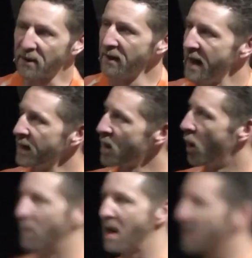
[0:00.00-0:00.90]
to let it
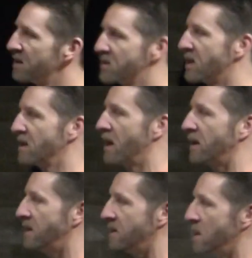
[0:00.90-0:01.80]
go. I'm not going to sing like
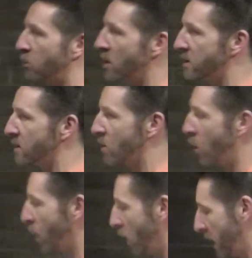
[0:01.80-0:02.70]
a Disney princess,
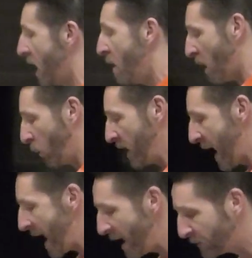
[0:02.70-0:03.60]
don't worry. But we
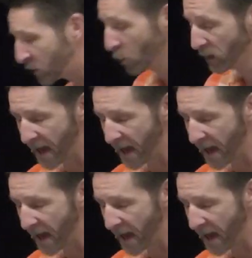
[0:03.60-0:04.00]
have to